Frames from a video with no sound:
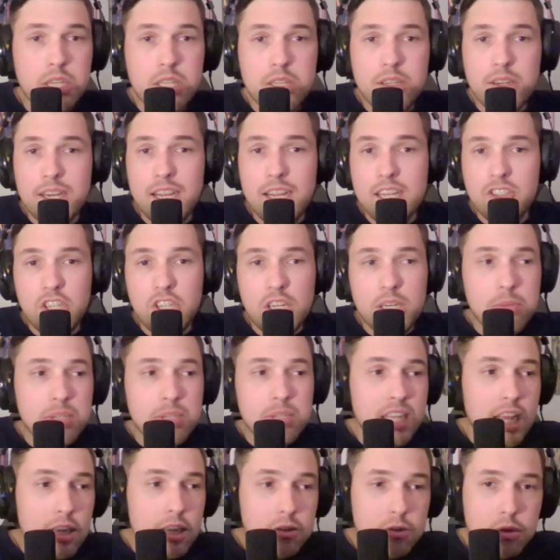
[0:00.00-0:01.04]
either get Jaden
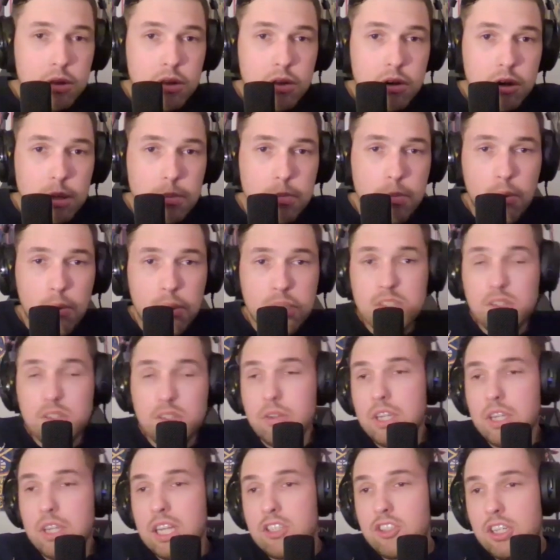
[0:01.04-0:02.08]
McDaniels with 30 points or
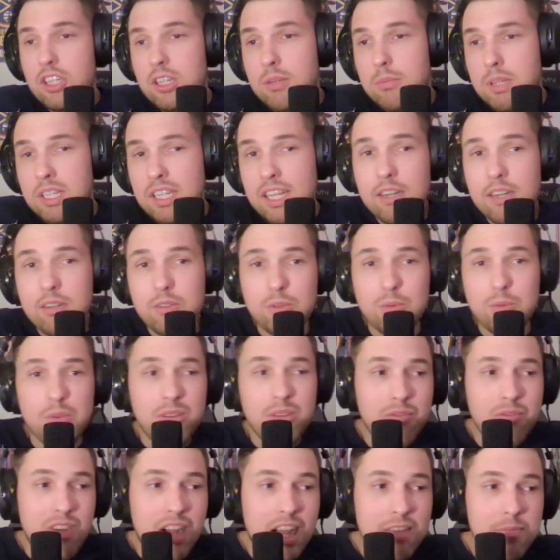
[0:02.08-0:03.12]
you get Jaden McDaniels with
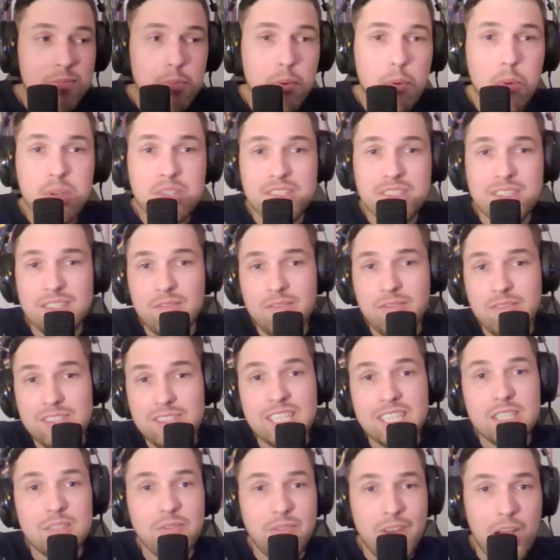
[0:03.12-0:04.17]
5 points and
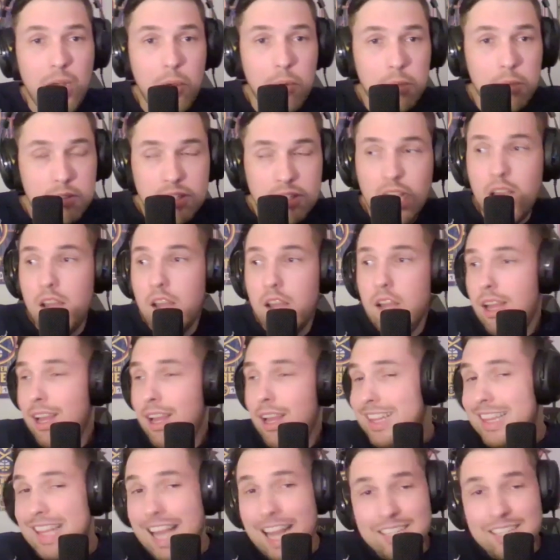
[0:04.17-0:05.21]
six fouls.
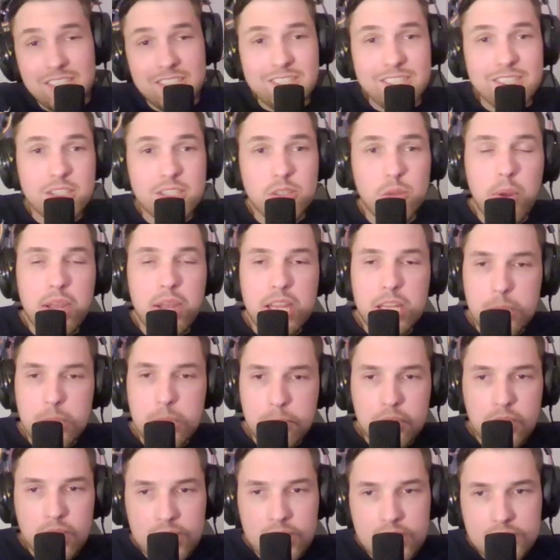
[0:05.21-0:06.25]
That's just the way he
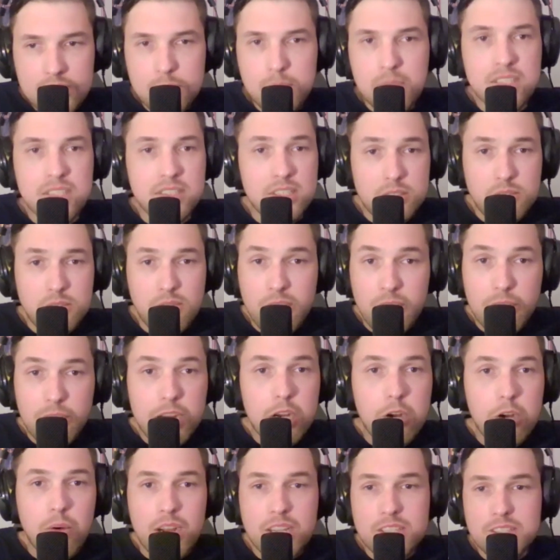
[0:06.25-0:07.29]
plays because he's very
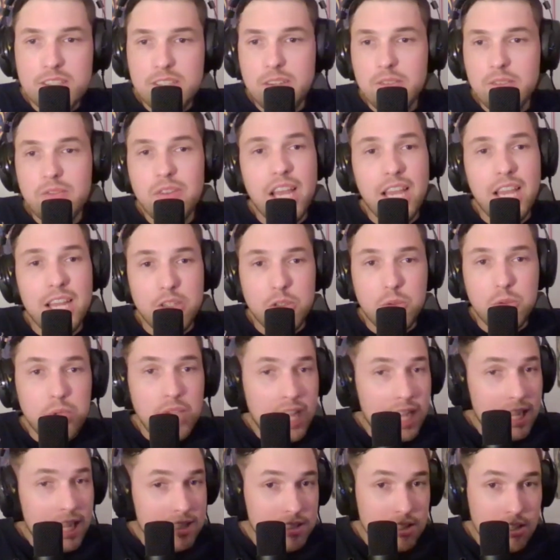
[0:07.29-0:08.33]
aggressive, and you
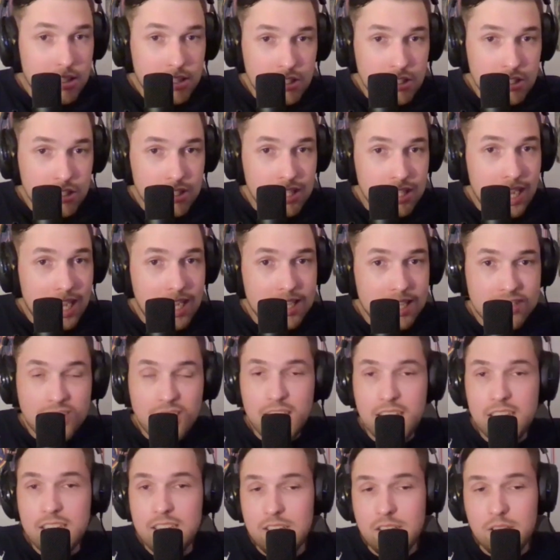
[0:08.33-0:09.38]
can't touch guys
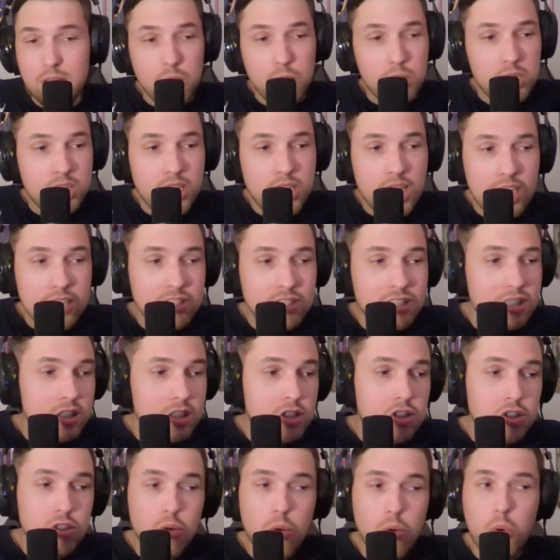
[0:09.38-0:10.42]
like Luka
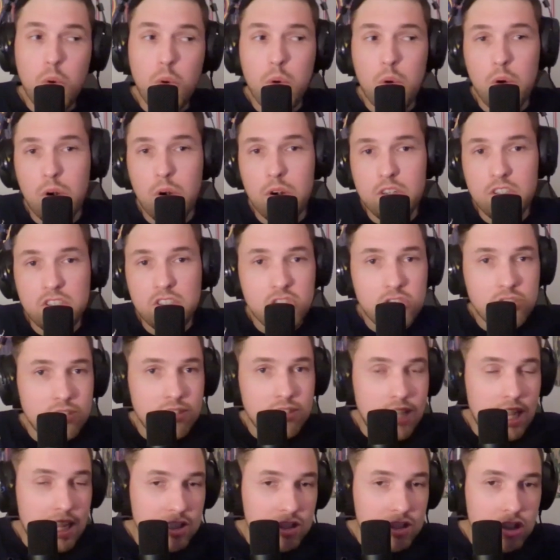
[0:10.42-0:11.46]
Doncic or
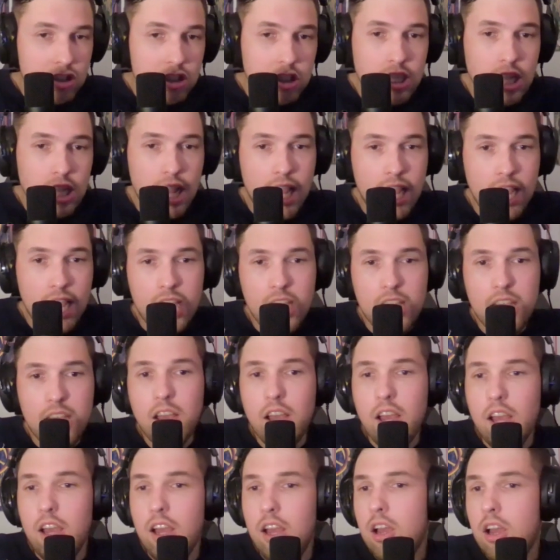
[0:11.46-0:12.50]
SGA,
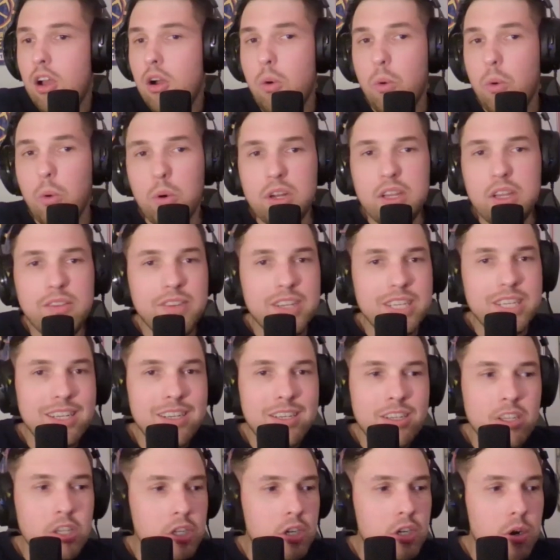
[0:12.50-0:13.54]
or
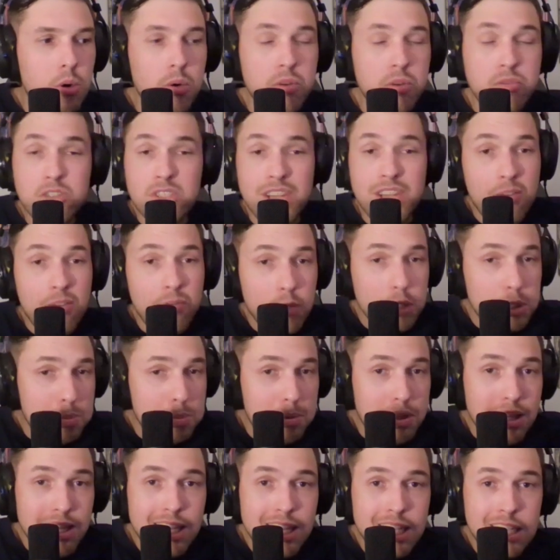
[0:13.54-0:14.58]
even, if Steph was
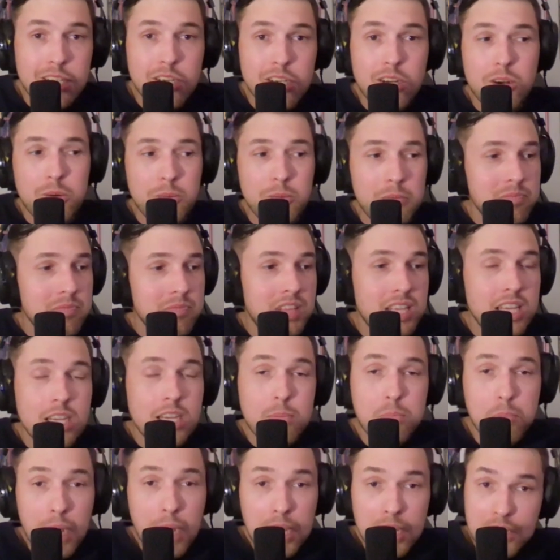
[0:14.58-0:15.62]
playing, he
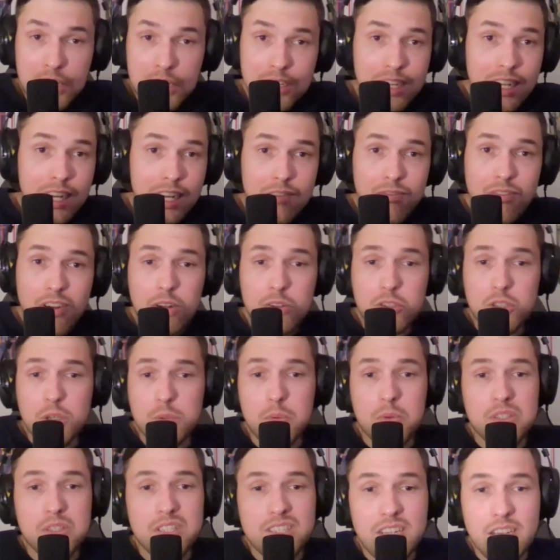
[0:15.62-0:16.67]
probably could have gotten in foul
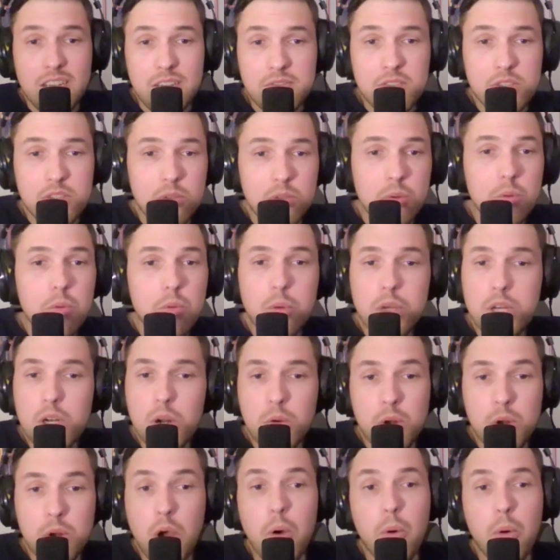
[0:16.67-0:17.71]
trouble with Steph too. We
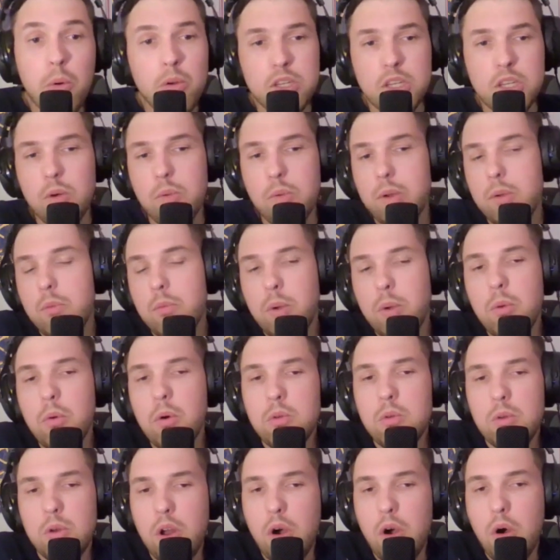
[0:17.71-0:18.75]
don't know. We
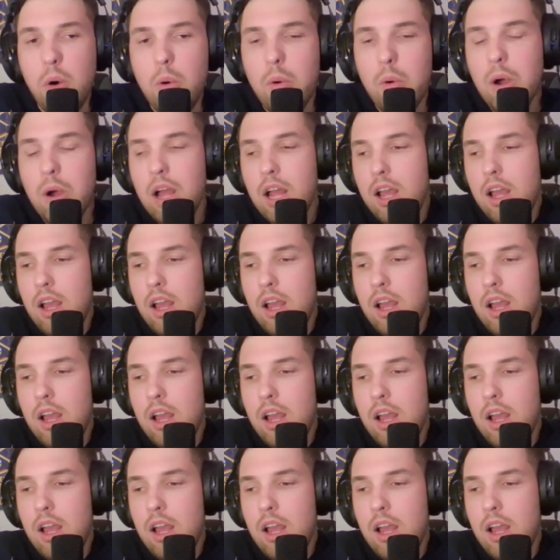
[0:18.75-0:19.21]
won't know.